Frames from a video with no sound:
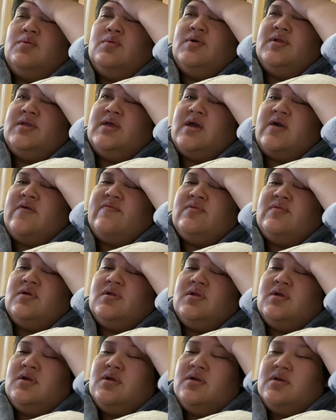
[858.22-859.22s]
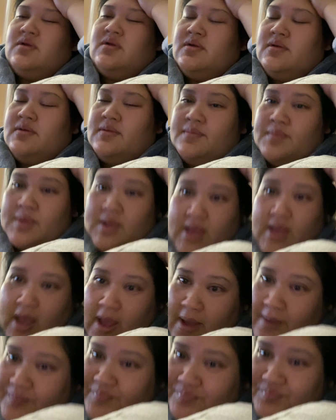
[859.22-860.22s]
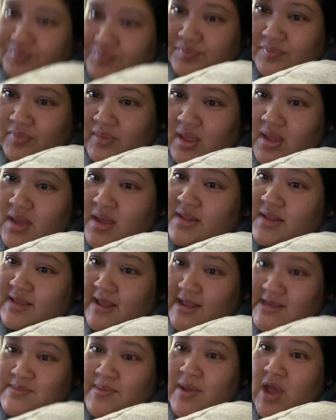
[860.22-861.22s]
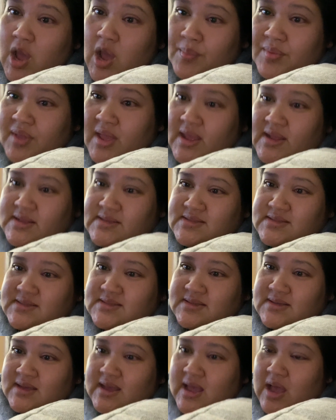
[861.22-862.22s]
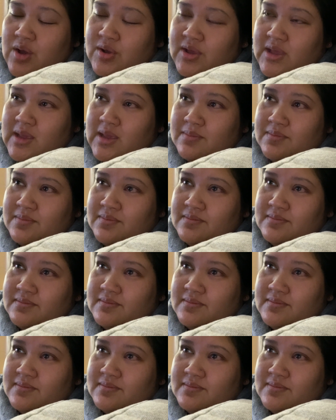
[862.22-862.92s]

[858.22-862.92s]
one thing after another but yeah that's my update i'll keep